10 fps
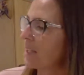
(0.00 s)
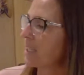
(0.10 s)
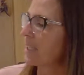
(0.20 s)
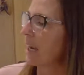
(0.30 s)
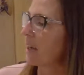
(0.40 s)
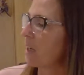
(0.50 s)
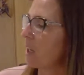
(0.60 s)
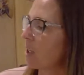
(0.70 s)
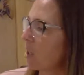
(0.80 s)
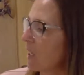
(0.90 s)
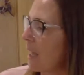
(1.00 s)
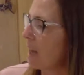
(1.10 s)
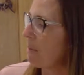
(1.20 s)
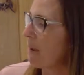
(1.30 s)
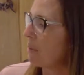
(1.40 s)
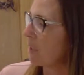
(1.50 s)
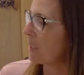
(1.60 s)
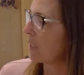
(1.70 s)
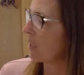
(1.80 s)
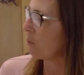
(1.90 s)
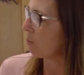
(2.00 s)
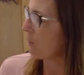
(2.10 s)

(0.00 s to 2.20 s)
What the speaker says: The second largest land mammal is the